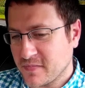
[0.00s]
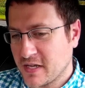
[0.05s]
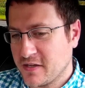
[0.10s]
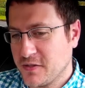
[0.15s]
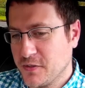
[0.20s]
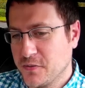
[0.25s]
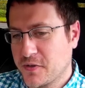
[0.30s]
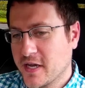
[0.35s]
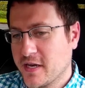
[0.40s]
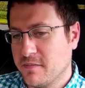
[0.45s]

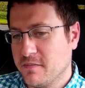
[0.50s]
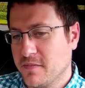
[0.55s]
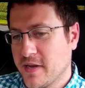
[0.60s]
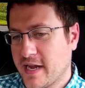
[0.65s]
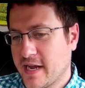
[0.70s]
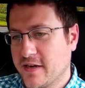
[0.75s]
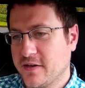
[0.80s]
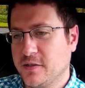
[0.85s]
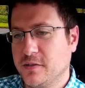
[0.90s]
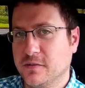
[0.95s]
you can
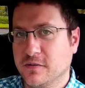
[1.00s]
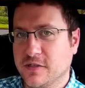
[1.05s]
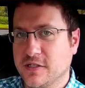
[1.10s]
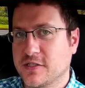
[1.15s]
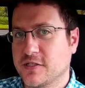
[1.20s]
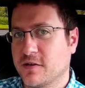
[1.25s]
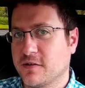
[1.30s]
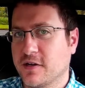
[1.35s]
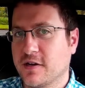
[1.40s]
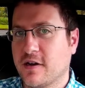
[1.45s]
manually
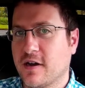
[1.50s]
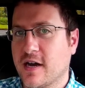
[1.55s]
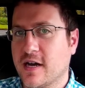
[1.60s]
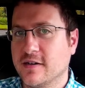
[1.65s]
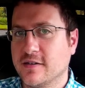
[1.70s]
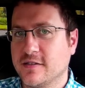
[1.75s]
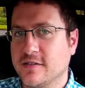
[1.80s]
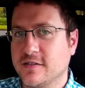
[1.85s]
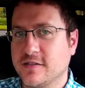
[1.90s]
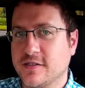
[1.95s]
turn it
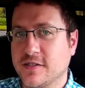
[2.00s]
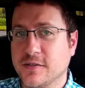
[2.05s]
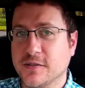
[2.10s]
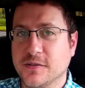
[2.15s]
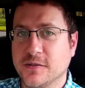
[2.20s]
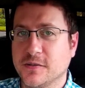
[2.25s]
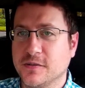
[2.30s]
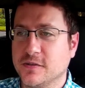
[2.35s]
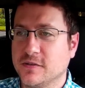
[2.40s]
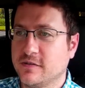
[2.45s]
on
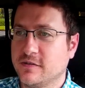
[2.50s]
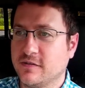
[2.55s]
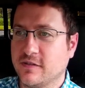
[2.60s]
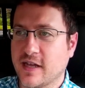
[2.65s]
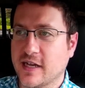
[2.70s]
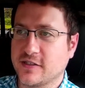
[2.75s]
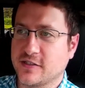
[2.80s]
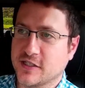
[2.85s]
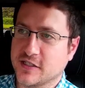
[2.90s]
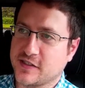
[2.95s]
to
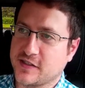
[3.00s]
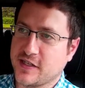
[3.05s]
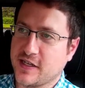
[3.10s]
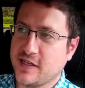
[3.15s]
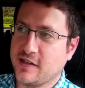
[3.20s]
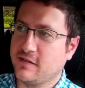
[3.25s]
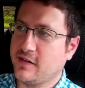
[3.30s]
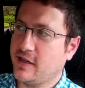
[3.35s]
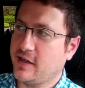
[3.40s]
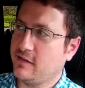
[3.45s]
like just
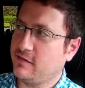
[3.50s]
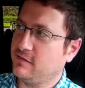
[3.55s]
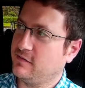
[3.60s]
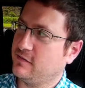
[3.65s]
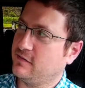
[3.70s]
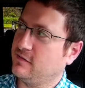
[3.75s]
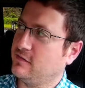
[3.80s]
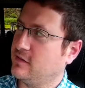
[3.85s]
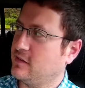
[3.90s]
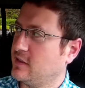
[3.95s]
the
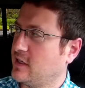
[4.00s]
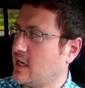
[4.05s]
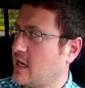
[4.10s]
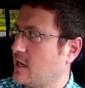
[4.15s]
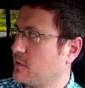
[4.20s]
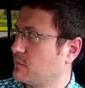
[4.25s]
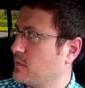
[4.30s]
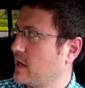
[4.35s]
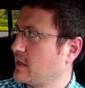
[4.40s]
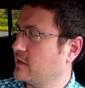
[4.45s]

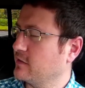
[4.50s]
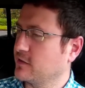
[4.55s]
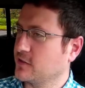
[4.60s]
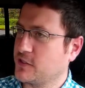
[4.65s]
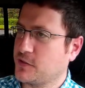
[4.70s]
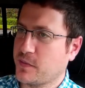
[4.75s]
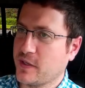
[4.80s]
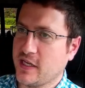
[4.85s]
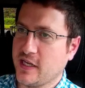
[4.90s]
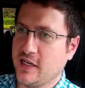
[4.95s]
regular
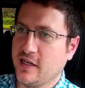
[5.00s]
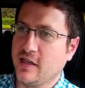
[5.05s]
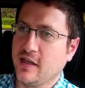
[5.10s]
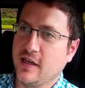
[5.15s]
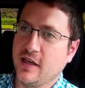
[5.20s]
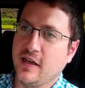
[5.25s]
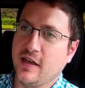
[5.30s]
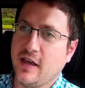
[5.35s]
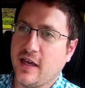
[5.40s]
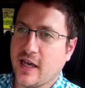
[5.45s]
speed,
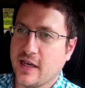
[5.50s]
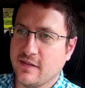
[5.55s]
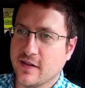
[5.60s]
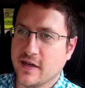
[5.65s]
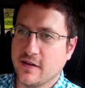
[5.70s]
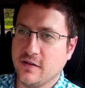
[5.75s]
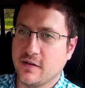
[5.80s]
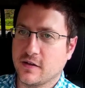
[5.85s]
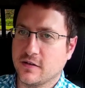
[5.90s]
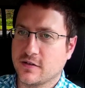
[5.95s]
and
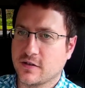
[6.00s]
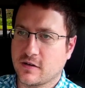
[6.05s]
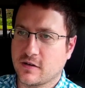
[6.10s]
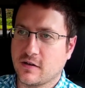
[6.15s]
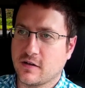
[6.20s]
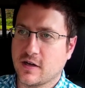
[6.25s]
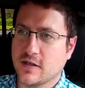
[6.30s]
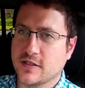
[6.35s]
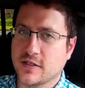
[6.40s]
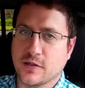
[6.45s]
then you can turn
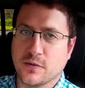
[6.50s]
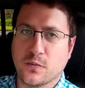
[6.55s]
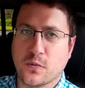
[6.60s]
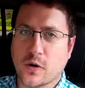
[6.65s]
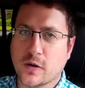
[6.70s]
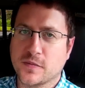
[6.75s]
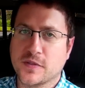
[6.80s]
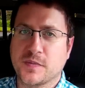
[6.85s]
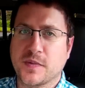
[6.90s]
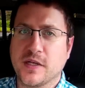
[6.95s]
it on to the
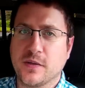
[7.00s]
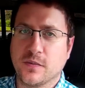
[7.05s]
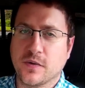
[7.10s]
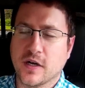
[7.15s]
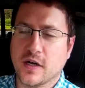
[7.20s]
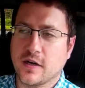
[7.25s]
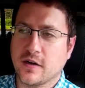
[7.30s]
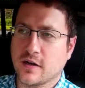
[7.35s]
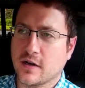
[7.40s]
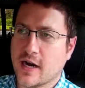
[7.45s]
warp speed
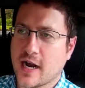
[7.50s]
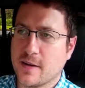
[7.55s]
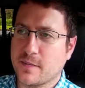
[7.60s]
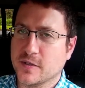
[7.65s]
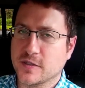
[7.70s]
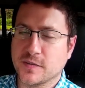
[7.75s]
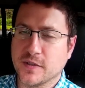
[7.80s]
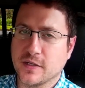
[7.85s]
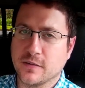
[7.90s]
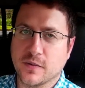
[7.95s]
one or
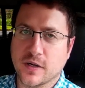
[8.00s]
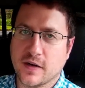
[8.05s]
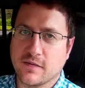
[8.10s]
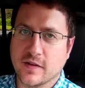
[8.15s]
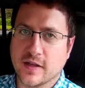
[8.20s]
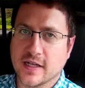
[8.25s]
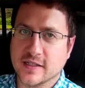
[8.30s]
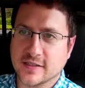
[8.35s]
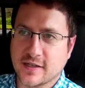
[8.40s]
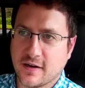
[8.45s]
hyperspeed or whatever
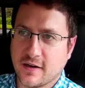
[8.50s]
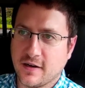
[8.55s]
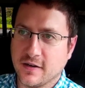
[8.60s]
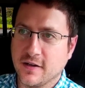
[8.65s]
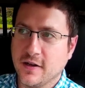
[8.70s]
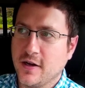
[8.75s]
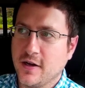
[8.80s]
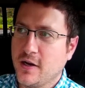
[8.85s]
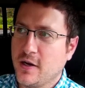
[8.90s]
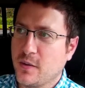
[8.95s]
that's called,
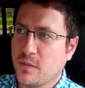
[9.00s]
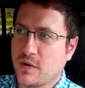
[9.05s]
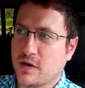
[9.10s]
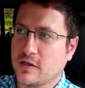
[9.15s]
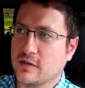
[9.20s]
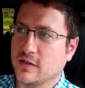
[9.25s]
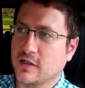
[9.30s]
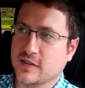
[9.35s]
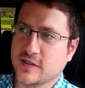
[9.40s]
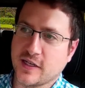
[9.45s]
where
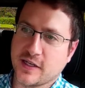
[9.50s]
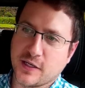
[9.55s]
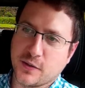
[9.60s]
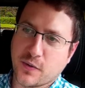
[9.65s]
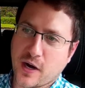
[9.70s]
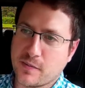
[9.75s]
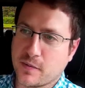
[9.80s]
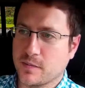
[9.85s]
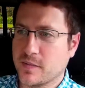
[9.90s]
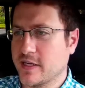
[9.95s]
it looks like your
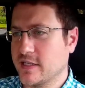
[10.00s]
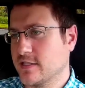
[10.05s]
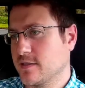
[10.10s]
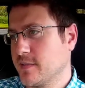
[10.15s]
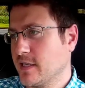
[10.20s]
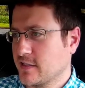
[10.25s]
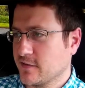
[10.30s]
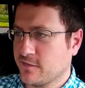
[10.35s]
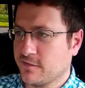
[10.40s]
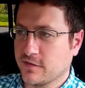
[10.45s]
wiper blades are
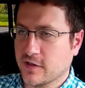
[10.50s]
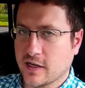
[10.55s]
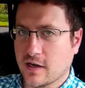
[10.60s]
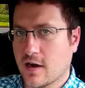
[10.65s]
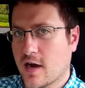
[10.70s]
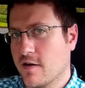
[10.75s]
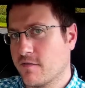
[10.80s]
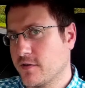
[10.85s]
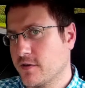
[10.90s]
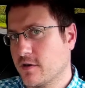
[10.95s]
about to fling
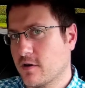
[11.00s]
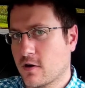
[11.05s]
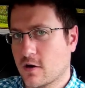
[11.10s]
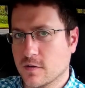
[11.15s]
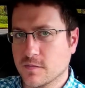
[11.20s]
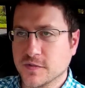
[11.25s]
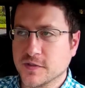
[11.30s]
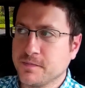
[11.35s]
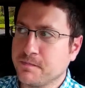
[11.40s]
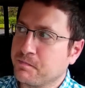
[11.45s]
off your
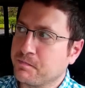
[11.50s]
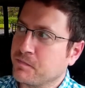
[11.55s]
arms.